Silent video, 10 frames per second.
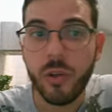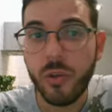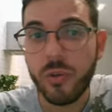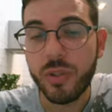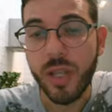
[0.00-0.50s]

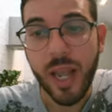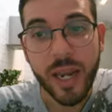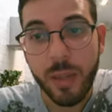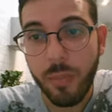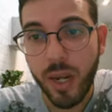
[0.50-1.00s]
use
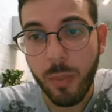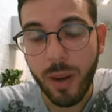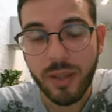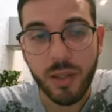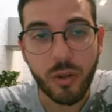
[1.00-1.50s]
any peanut
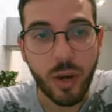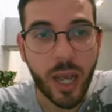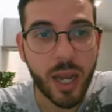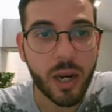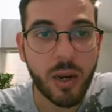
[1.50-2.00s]
butter you
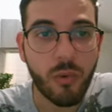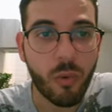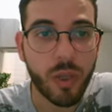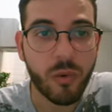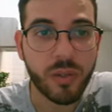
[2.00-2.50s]
like,
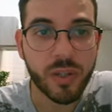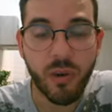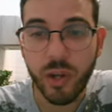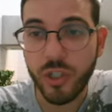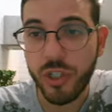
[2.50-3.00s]
whether it's
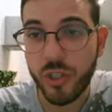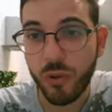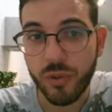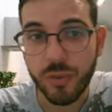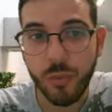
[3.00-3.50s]
crunchy
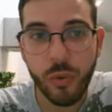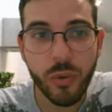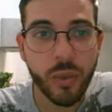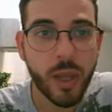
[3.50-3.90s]
or smooth,